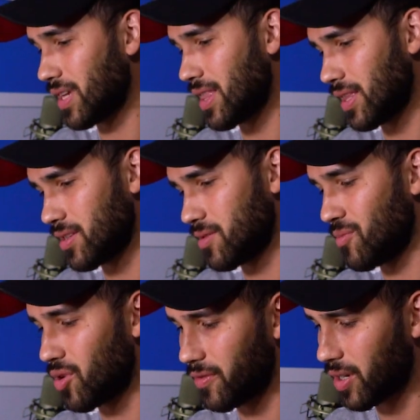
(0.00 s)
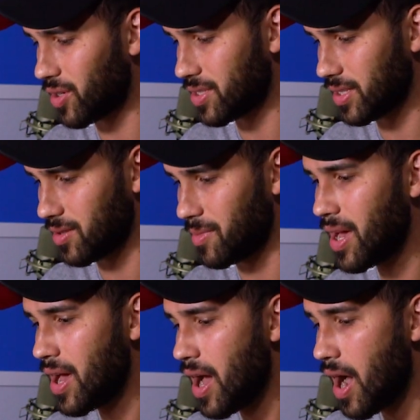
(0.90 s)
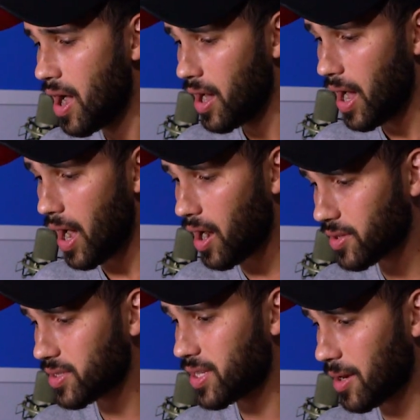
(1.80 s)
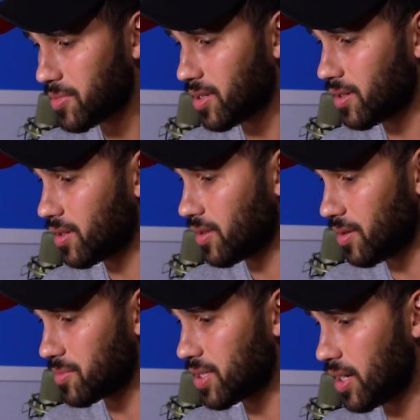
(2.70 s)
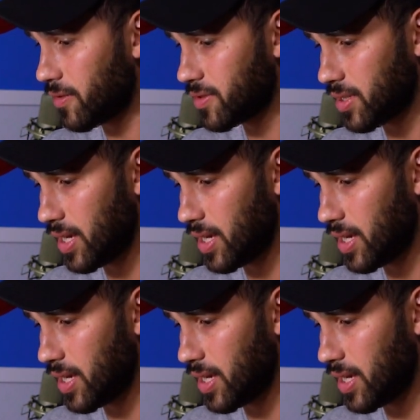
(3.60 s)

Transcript: I think this is more of a criticism on Samsung themselves.